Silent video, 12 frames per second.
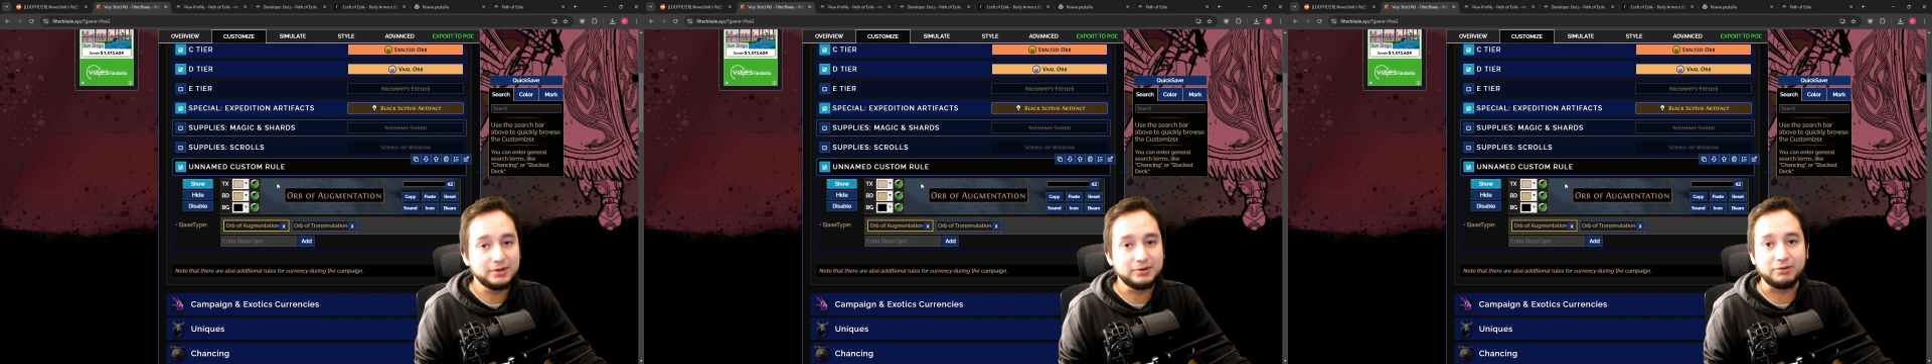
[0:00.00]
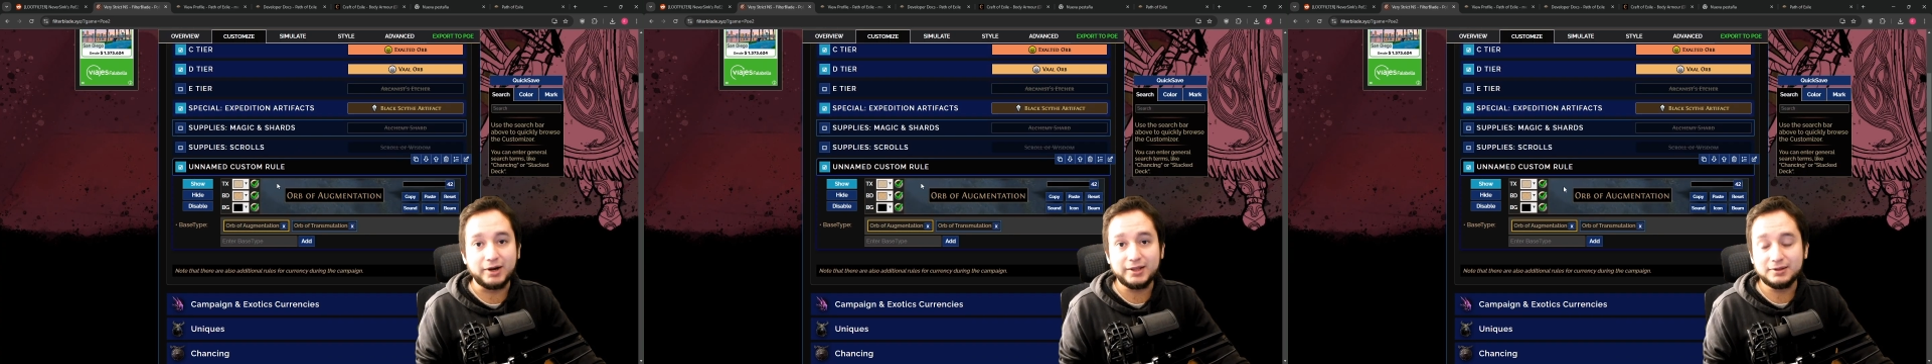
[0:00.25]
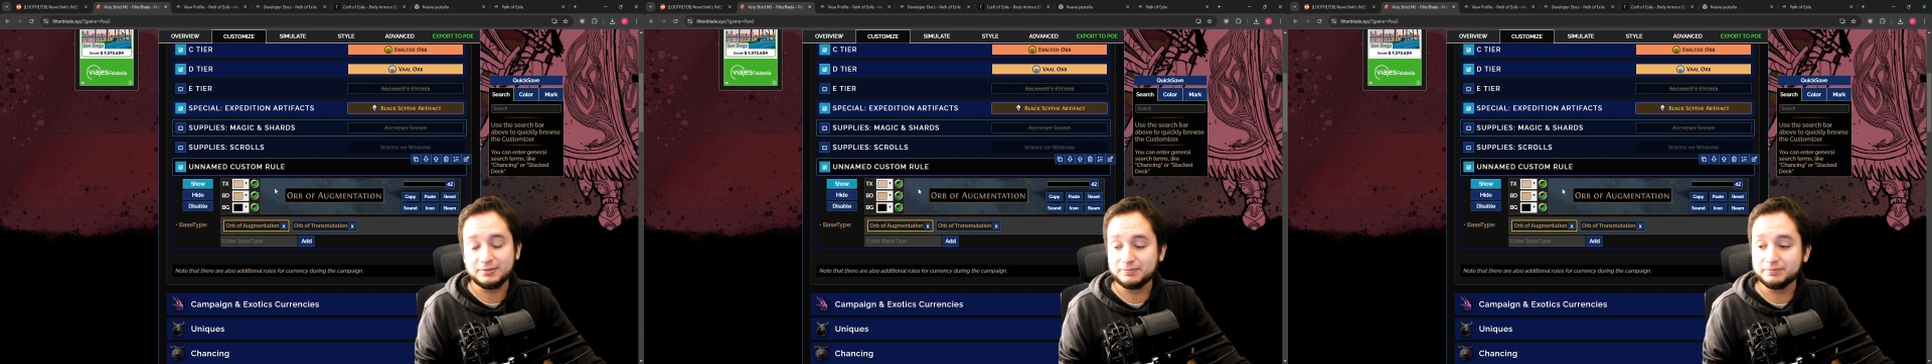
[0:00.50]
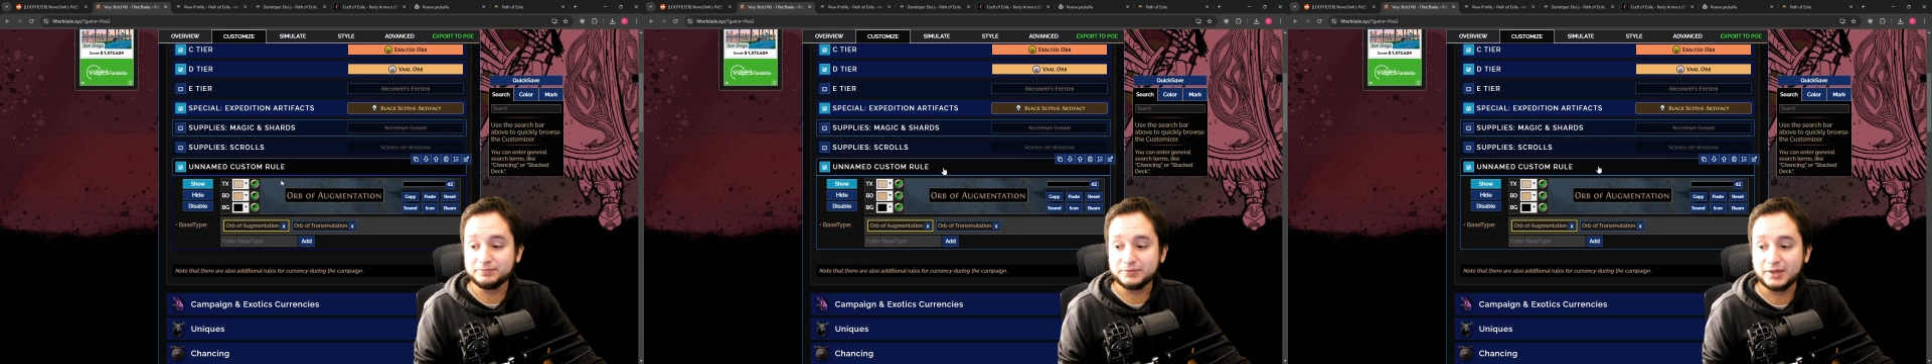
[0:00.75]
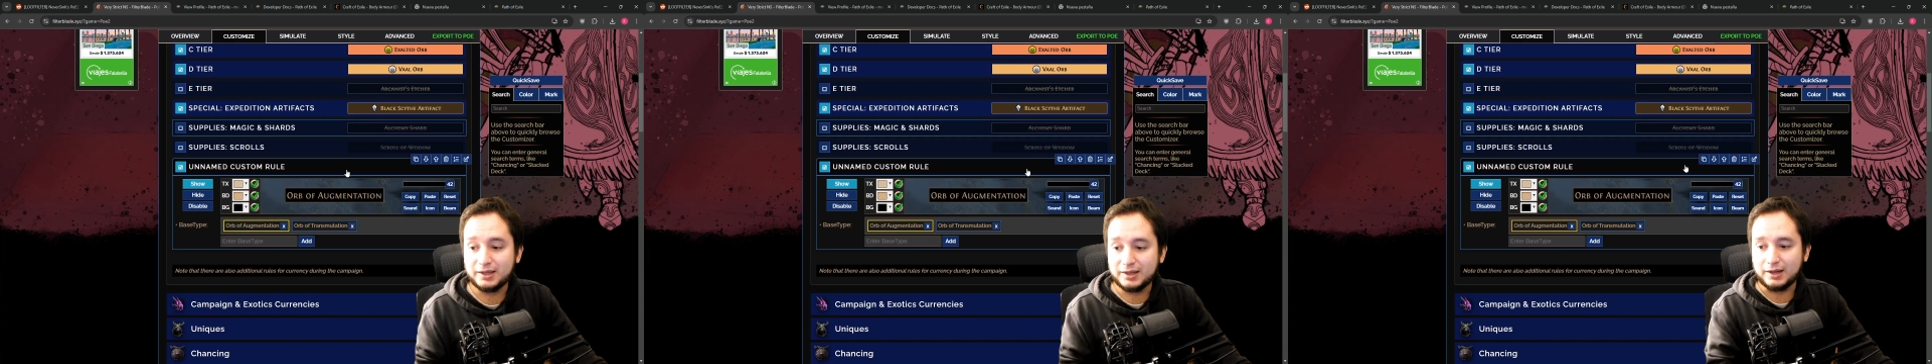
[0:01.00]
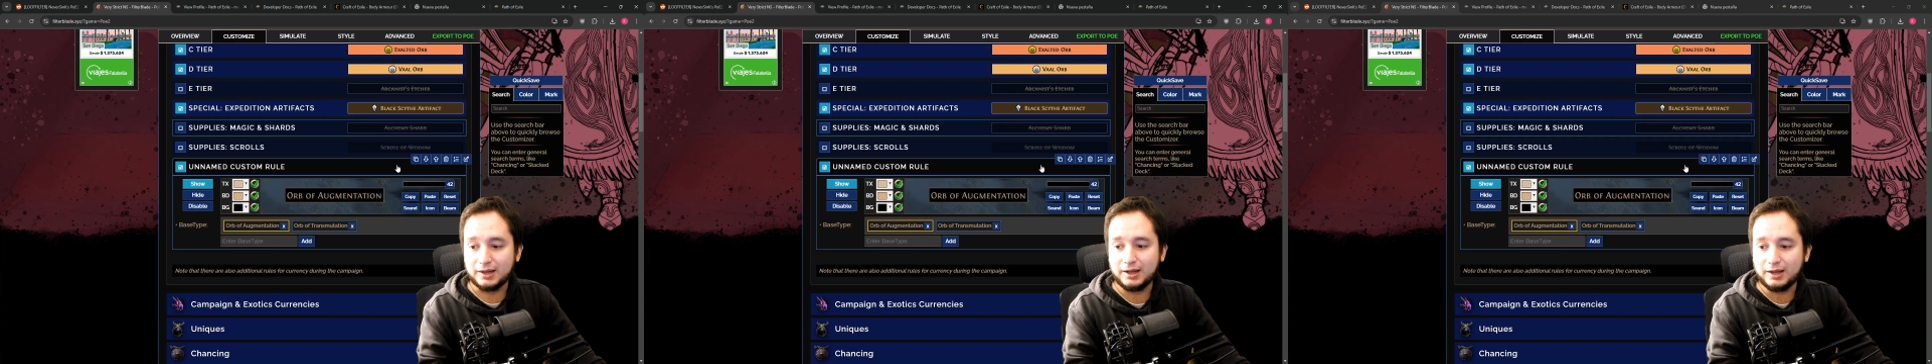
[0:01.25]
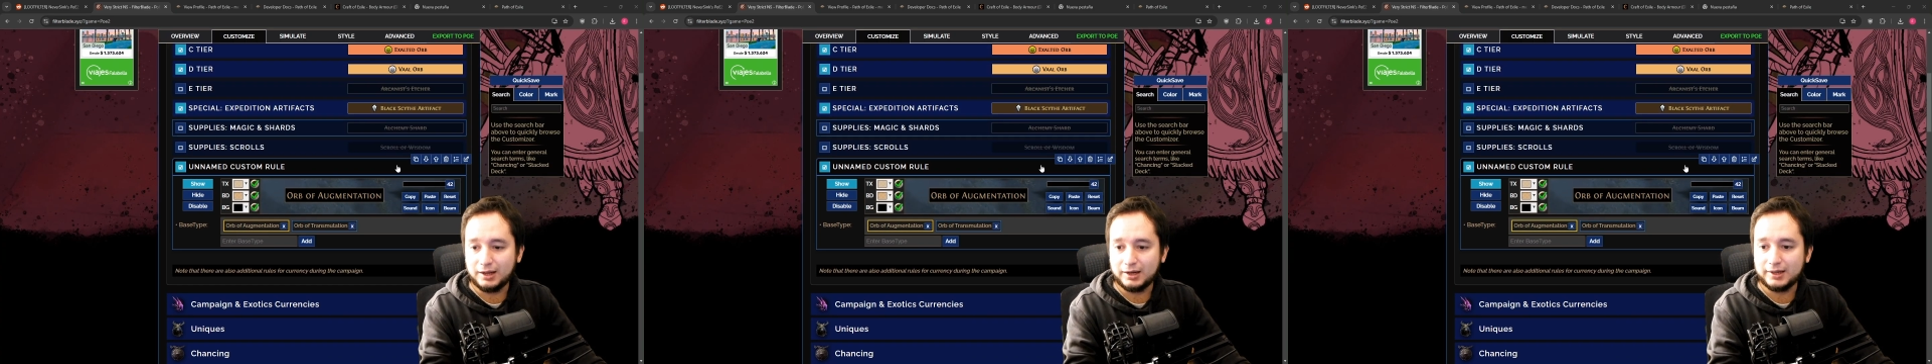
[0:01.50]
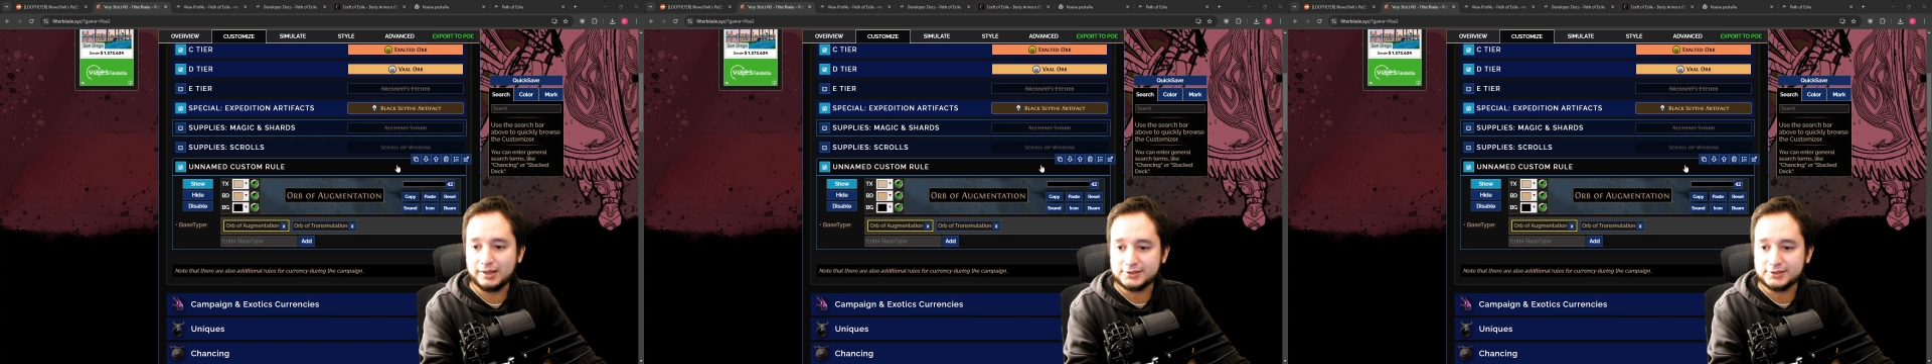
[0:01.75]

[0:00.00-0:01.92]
right? Let's